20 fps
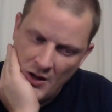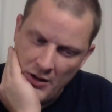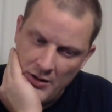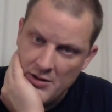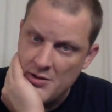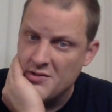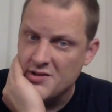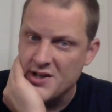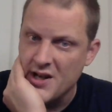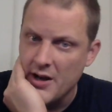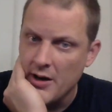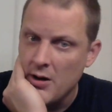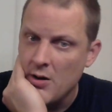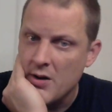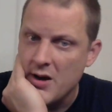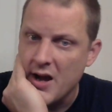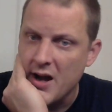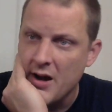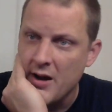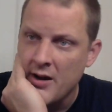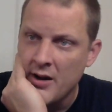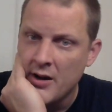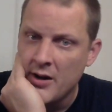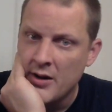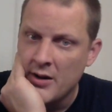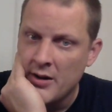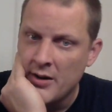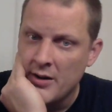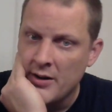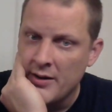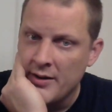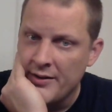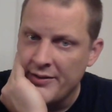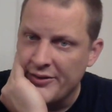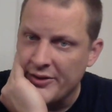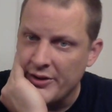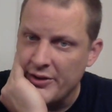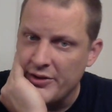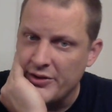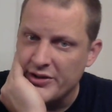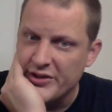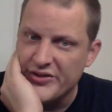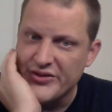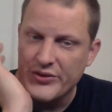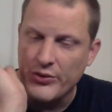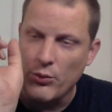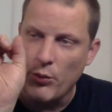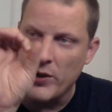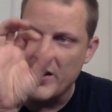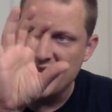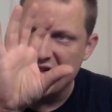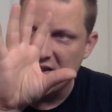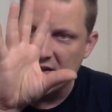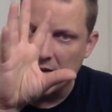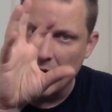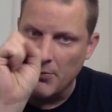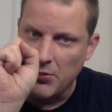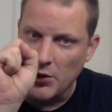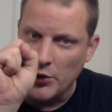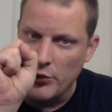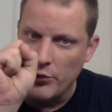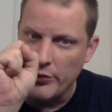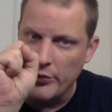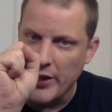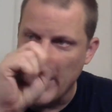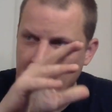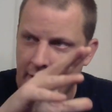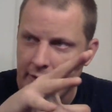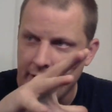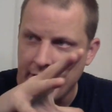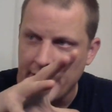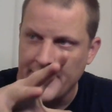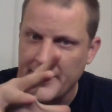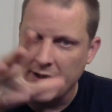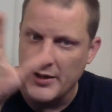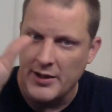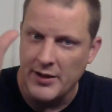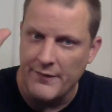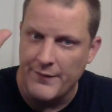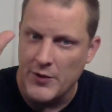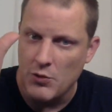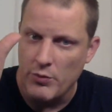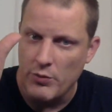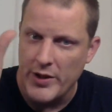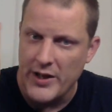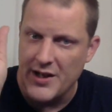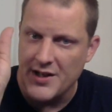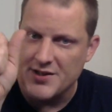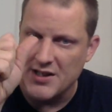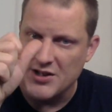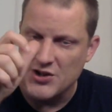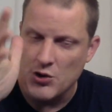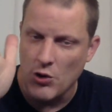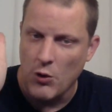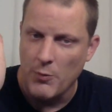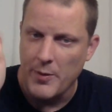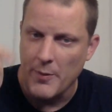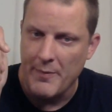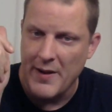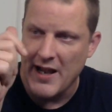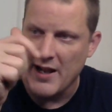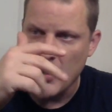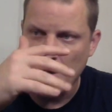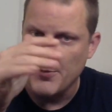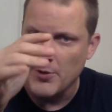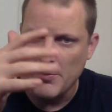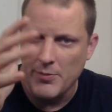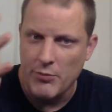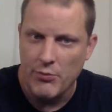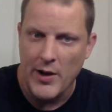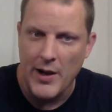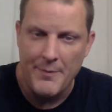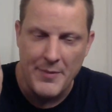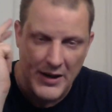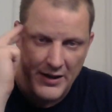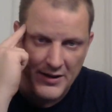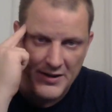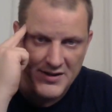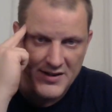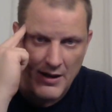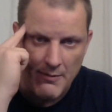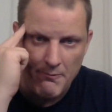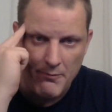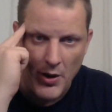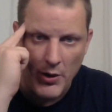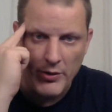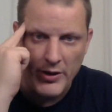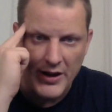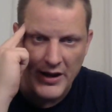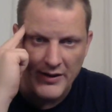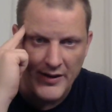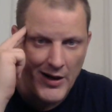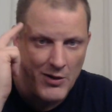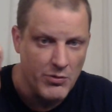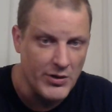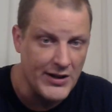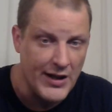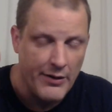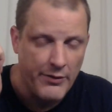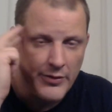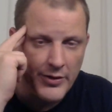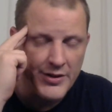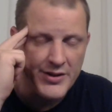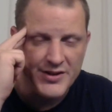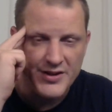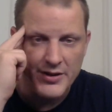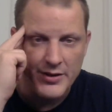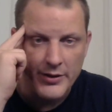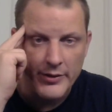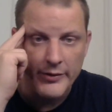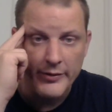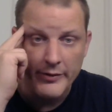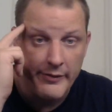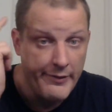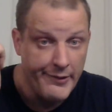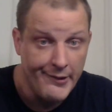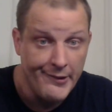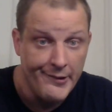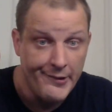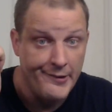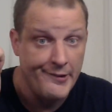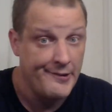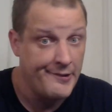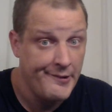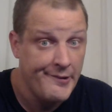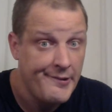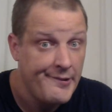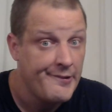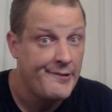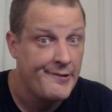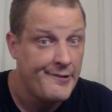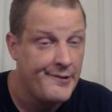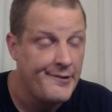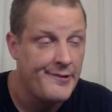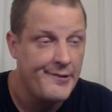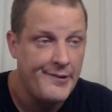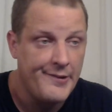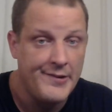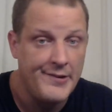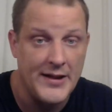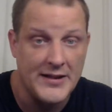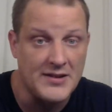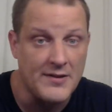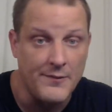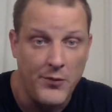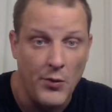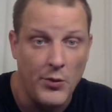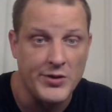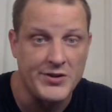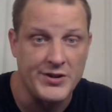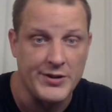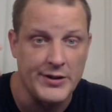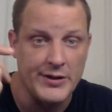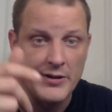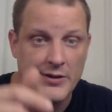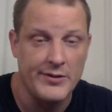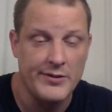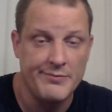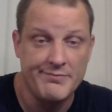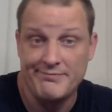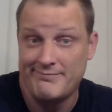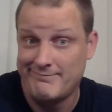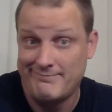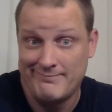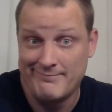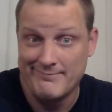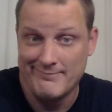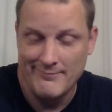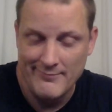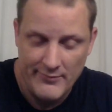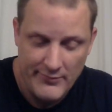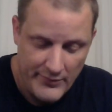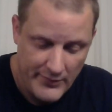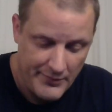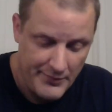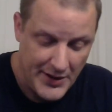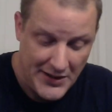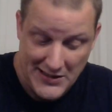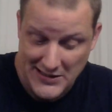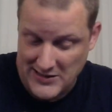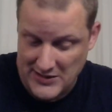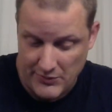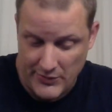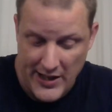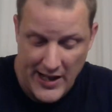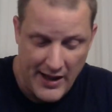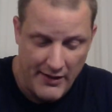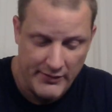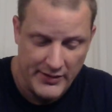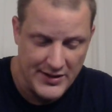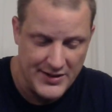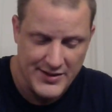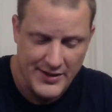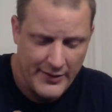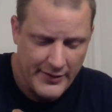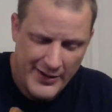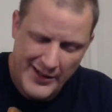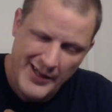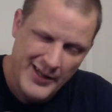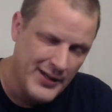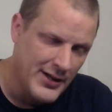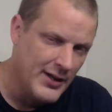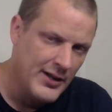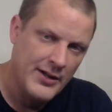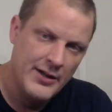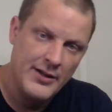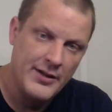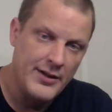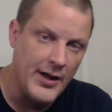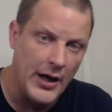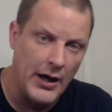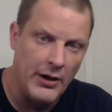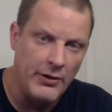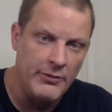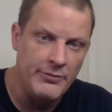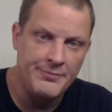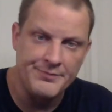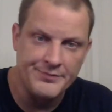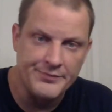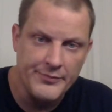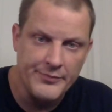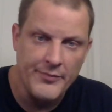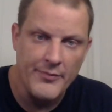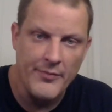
you say, okay, so you're just squeezing the balloon out, and then in a few weeks as you open back up, you'll be right back in the same boat again. Like, what the hell good does it do? And that's unfortunate. But that's the reality. So, no,